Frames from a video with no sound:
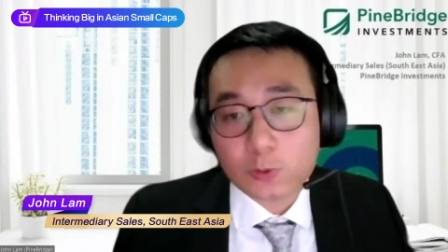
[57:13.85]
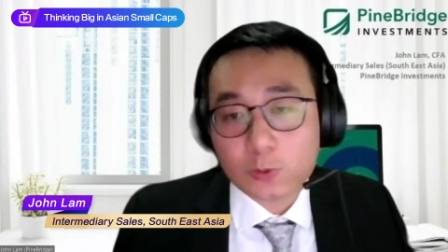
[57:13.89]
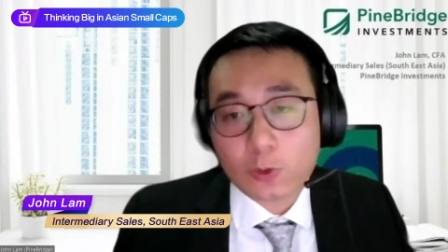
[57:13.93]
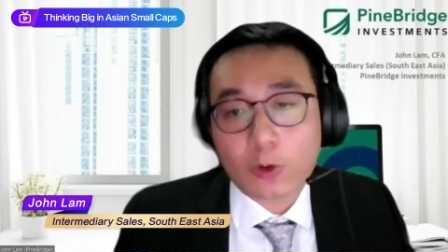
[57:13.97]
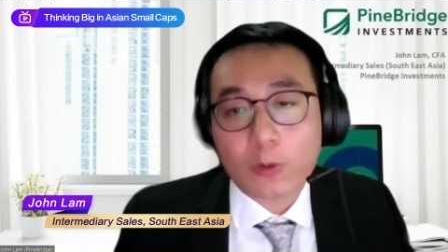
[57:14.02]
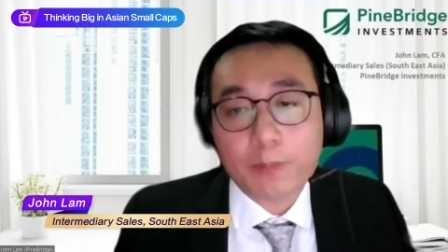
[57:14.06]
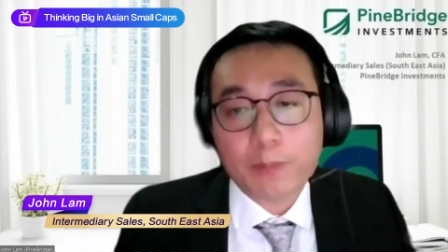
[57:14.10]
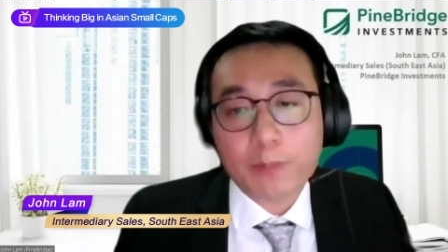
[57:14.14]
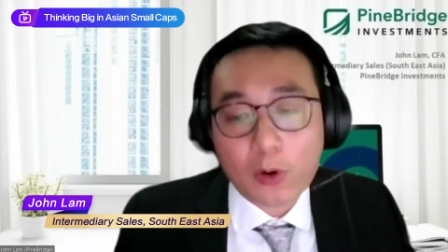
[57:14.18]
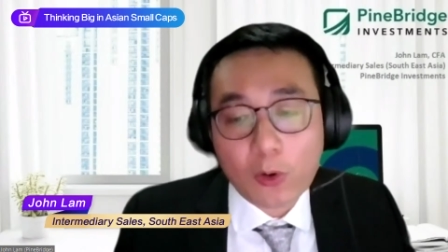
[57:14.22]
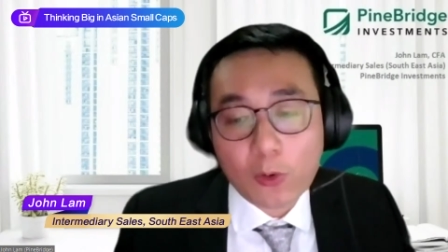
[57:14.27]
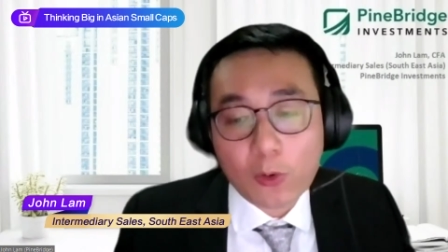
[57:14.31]

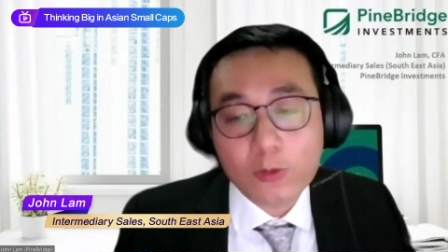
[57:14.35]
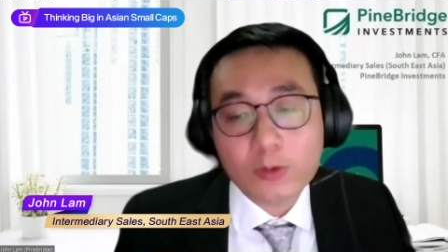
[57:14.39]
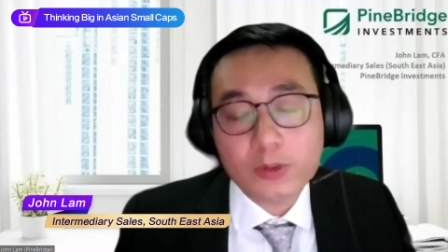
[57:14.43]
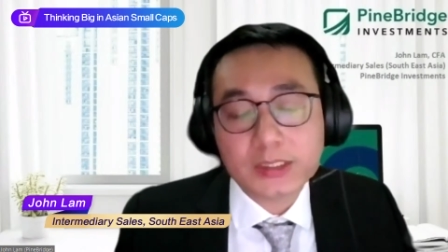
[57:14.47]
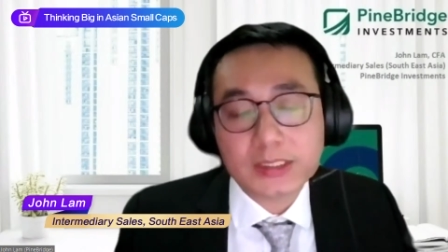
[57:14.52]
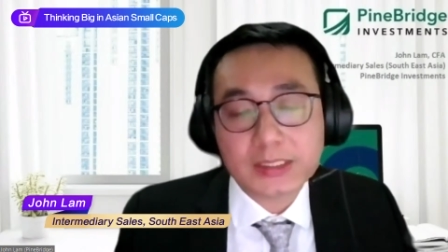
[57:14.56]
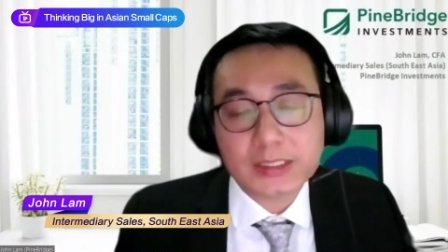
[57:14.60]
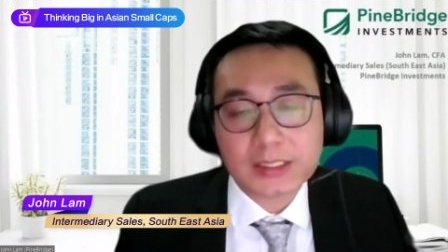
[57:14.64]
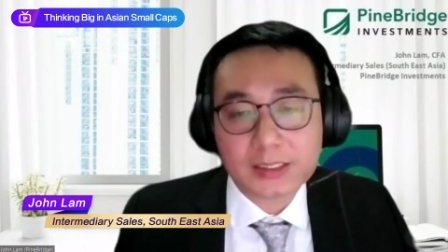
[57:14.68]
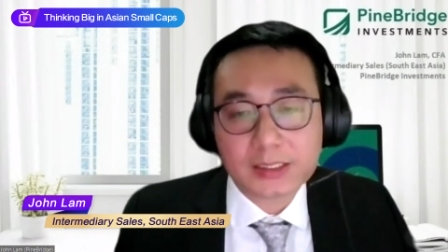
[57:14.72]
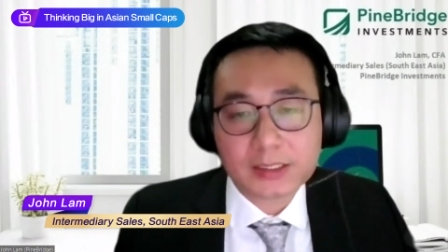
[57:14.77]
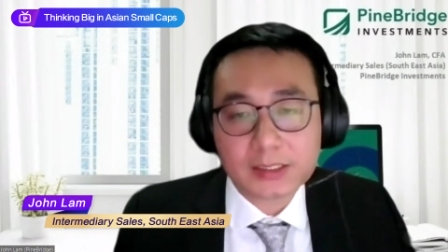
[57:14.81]

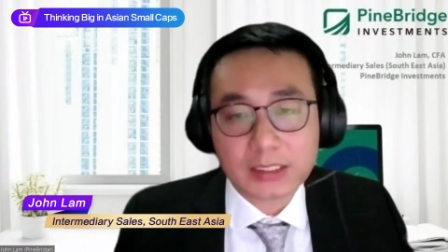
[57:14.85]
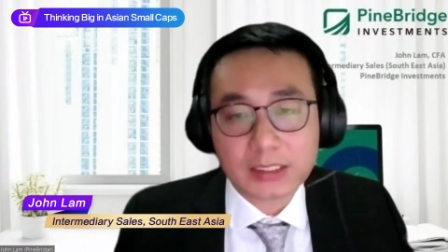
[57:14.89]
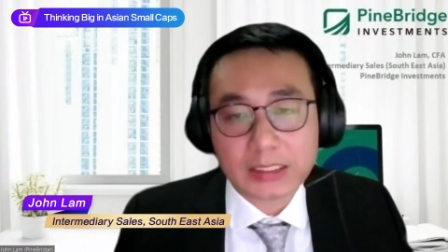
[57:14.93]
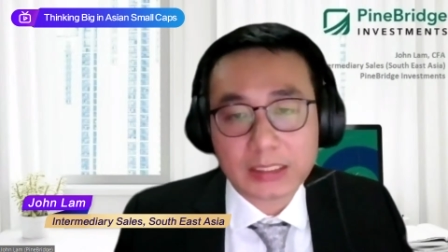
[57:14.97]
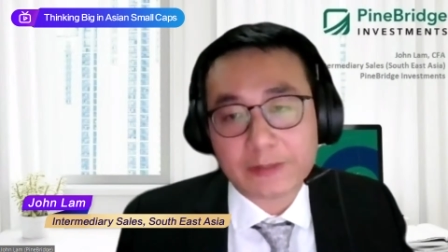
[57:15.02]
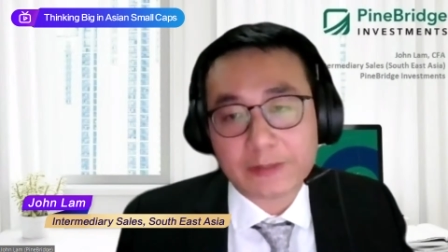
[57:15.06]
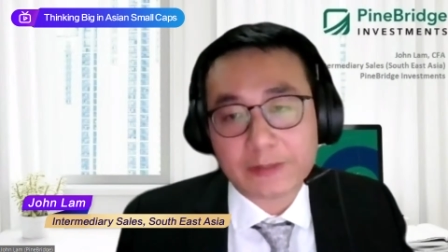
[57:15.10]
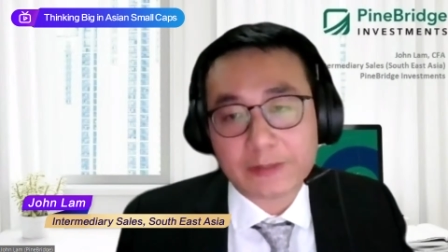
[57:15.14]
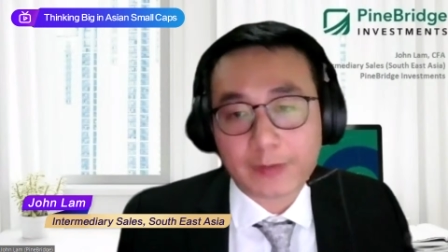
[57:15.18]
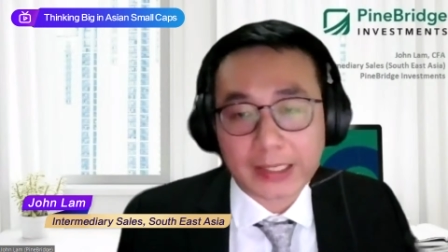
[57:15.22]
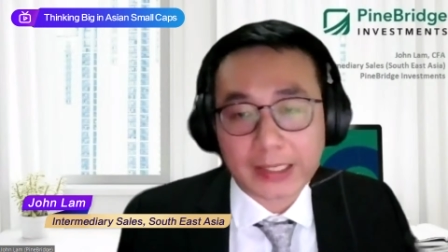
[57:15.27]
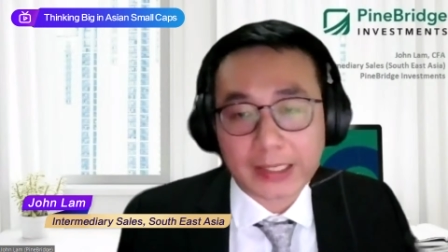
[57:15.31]
opposing
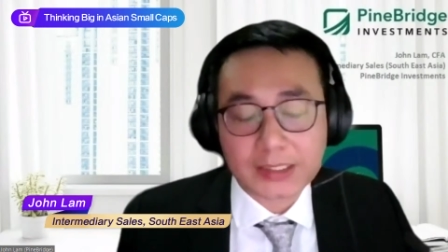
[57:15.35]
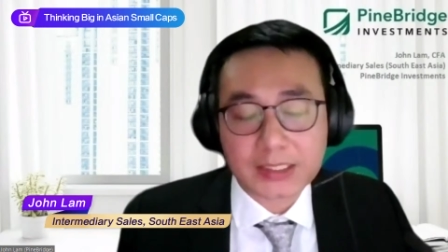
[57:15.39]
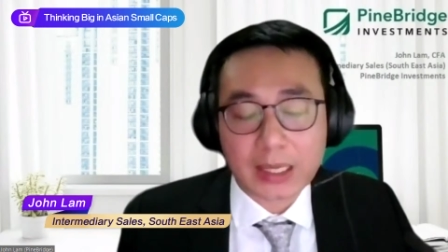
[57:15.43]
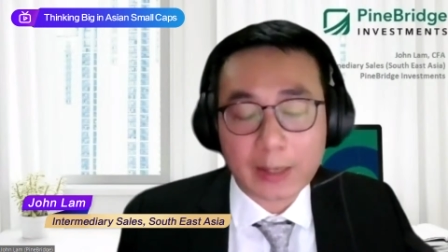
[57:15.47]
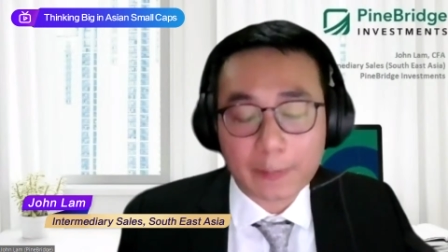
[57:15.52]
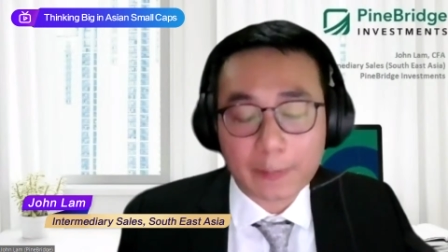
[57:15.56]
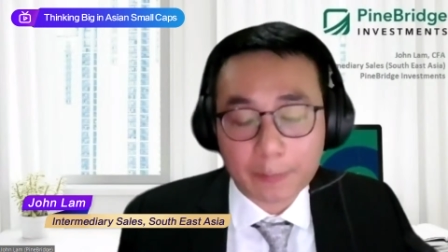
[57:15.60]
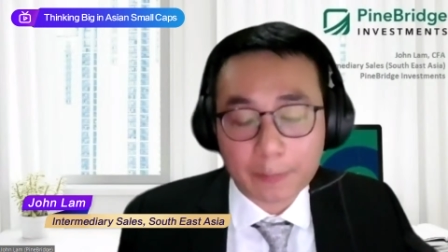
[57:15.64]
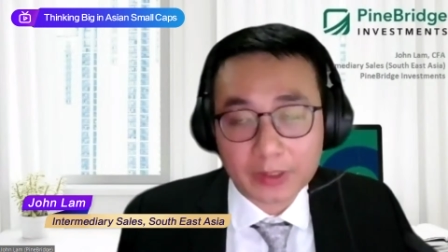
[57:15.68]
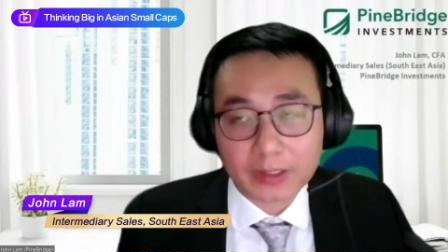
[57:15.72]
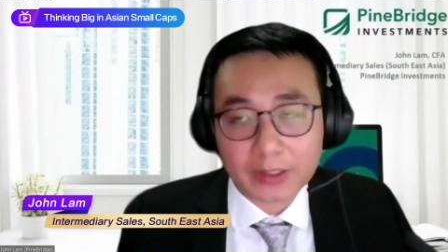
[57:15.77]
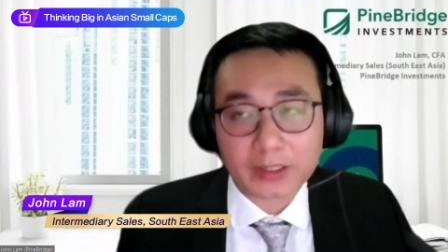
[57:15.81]
effects
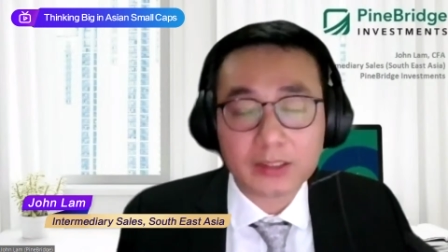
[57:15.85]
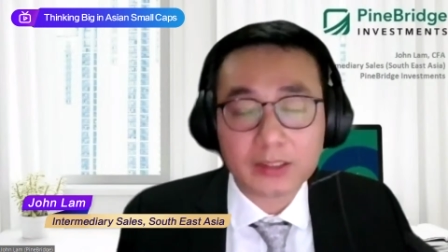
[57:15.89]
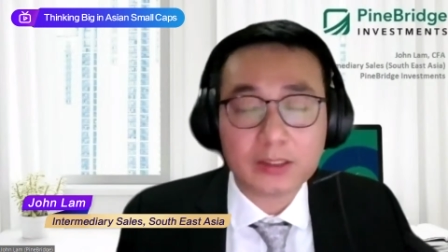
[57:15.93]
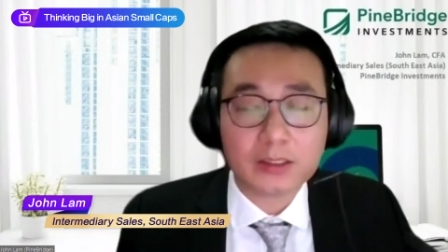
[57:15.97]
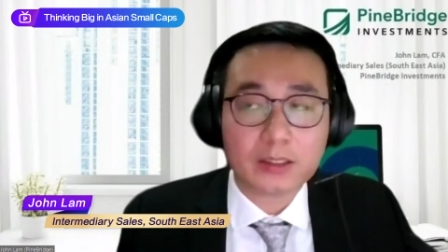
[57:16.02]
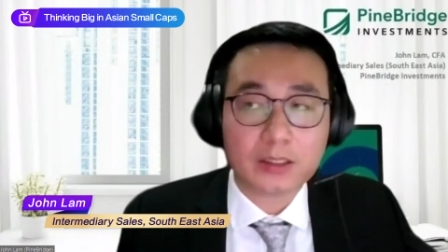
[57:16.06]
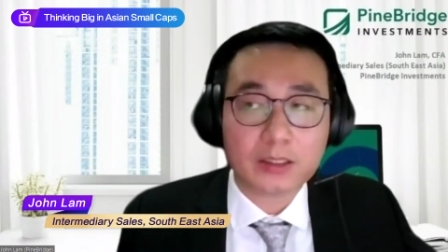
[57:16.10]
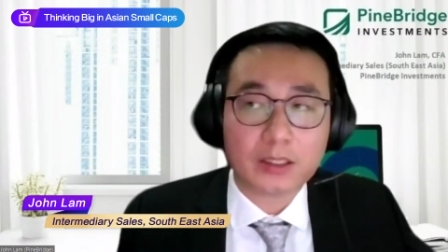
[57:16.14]
happening